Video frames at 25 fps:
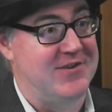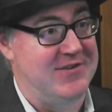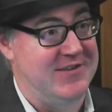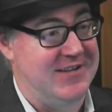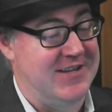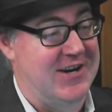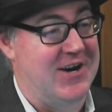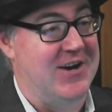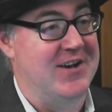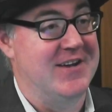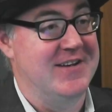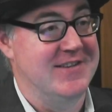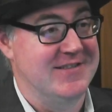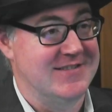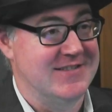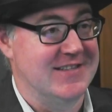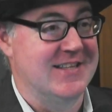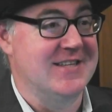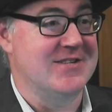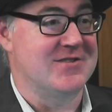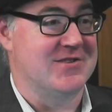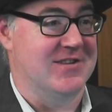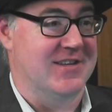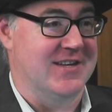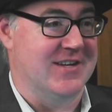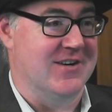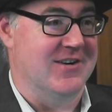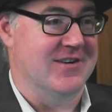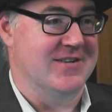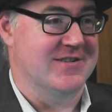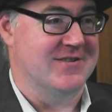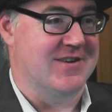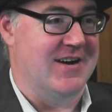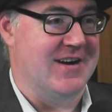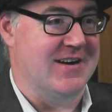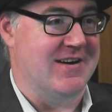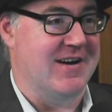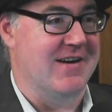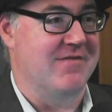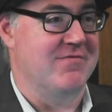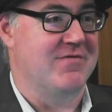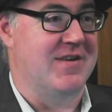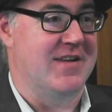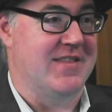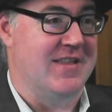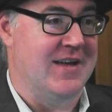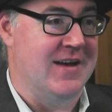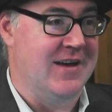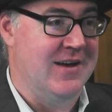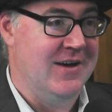you know he's literally got his great
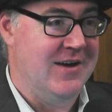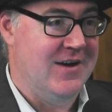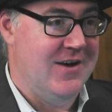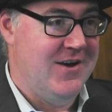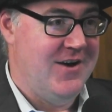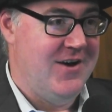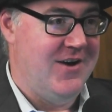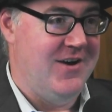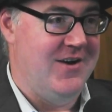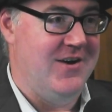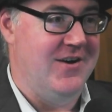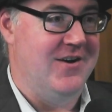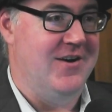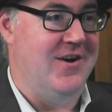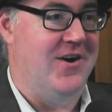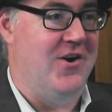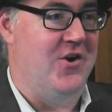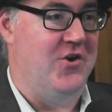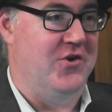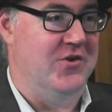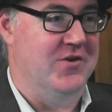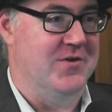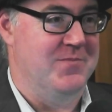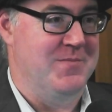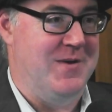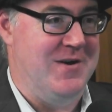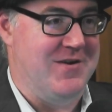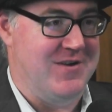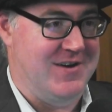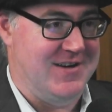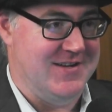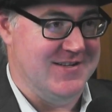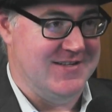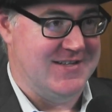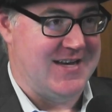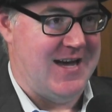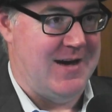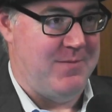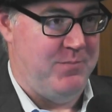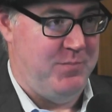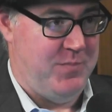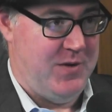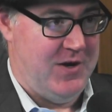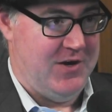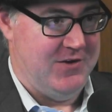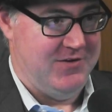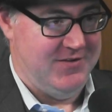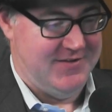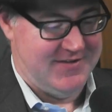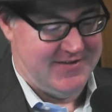grandfather on America's Cup
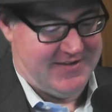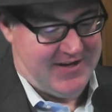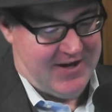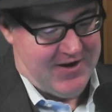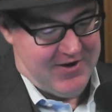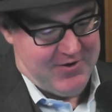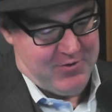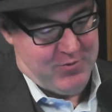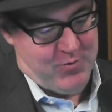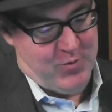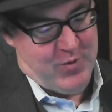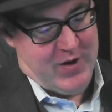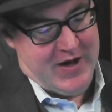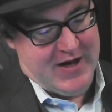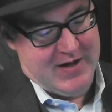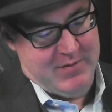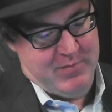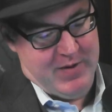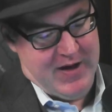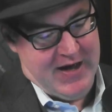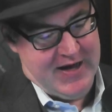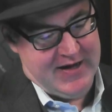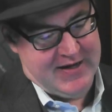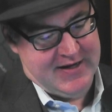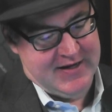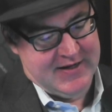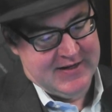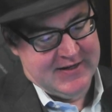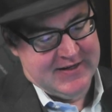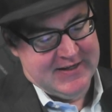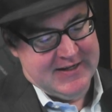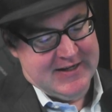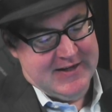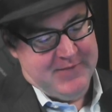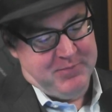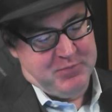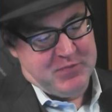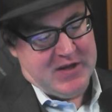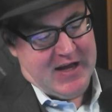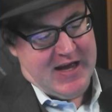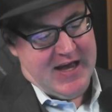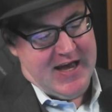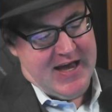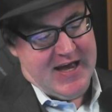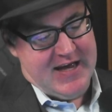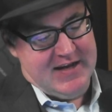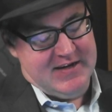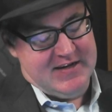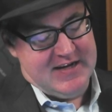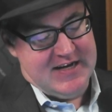yes. boats going way back,
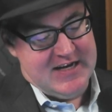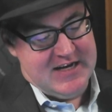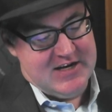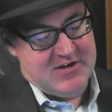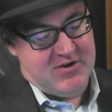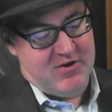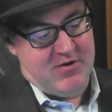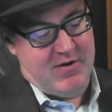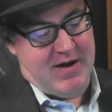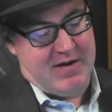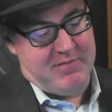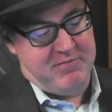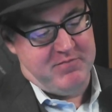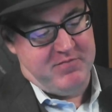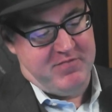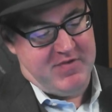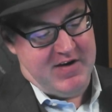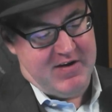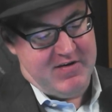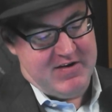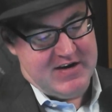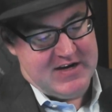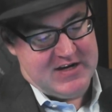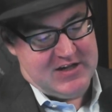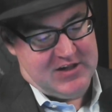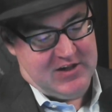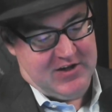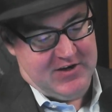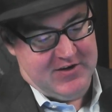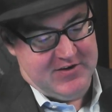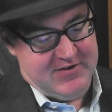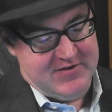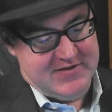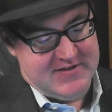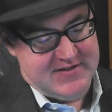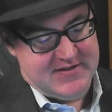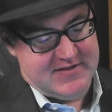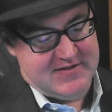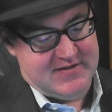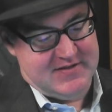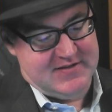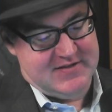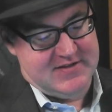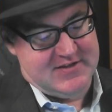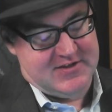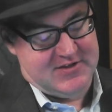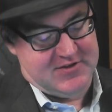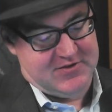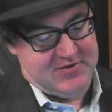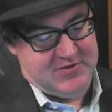and he grew up very close
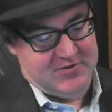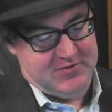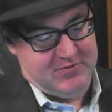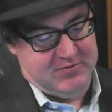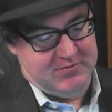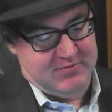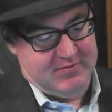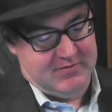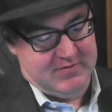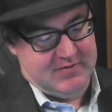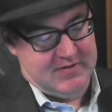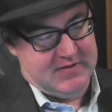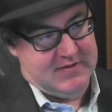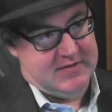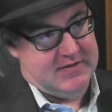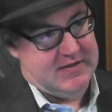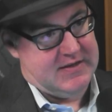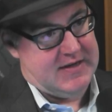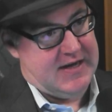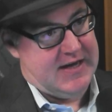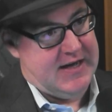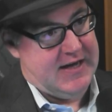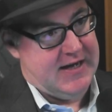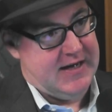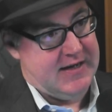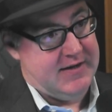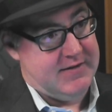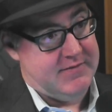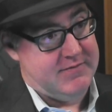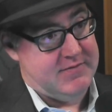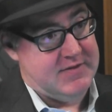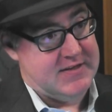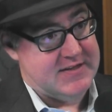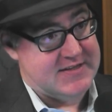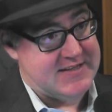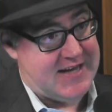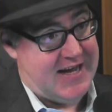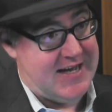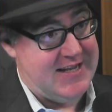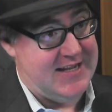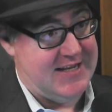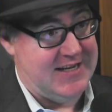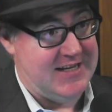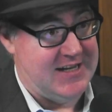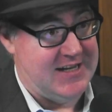to uh, the sailing